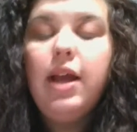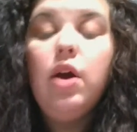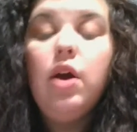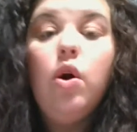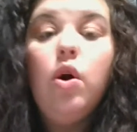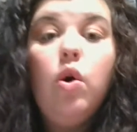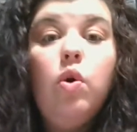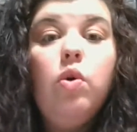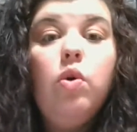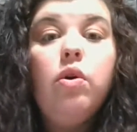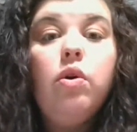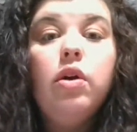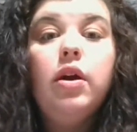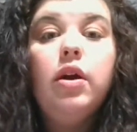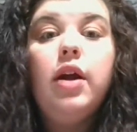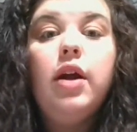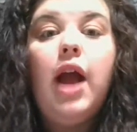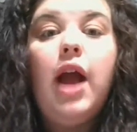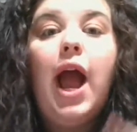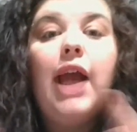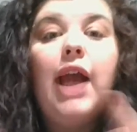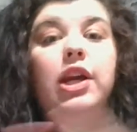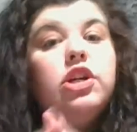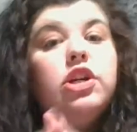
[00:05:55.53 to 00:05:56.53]
Or
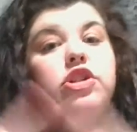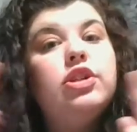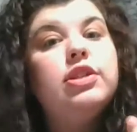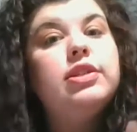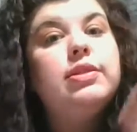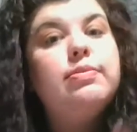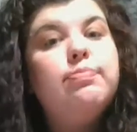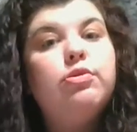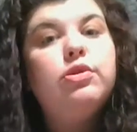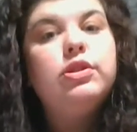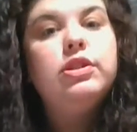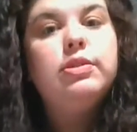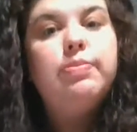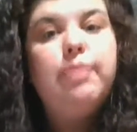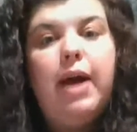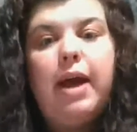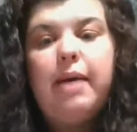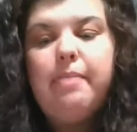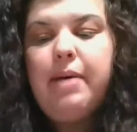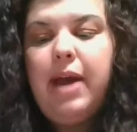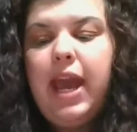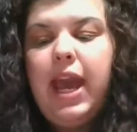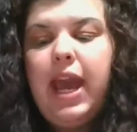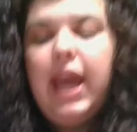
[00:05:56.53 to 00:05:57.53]
I could just multiply
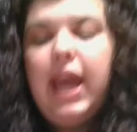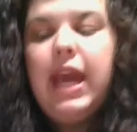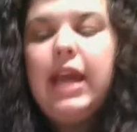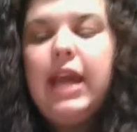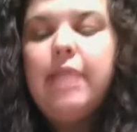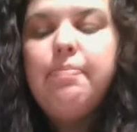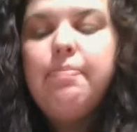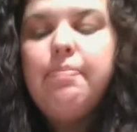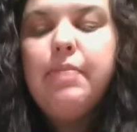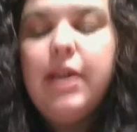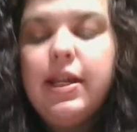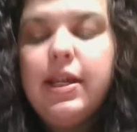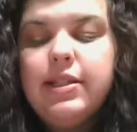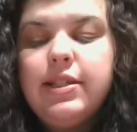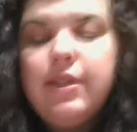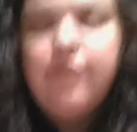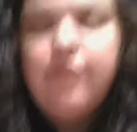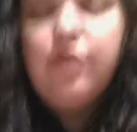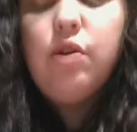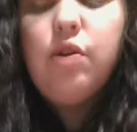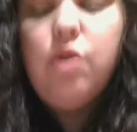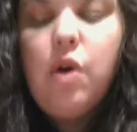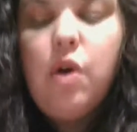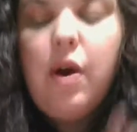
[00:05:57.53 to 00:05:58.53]
by 8, because if
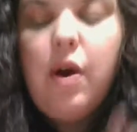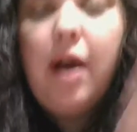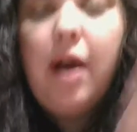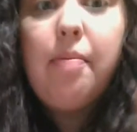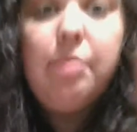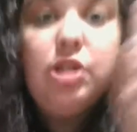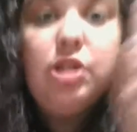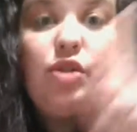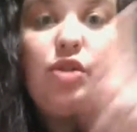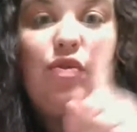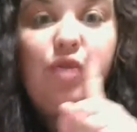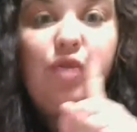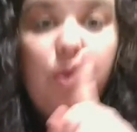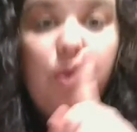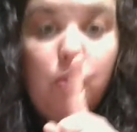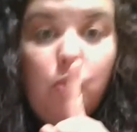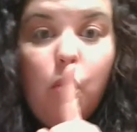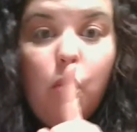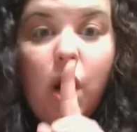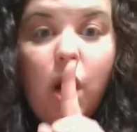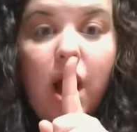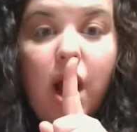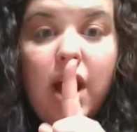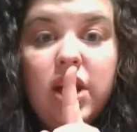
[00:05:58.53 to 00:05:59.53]
you know how much for
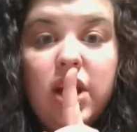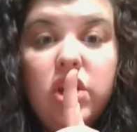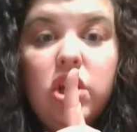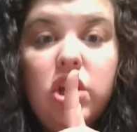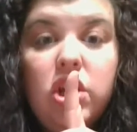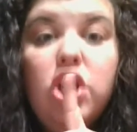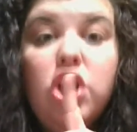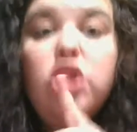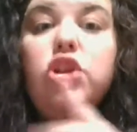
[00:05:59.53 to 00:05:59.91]
1,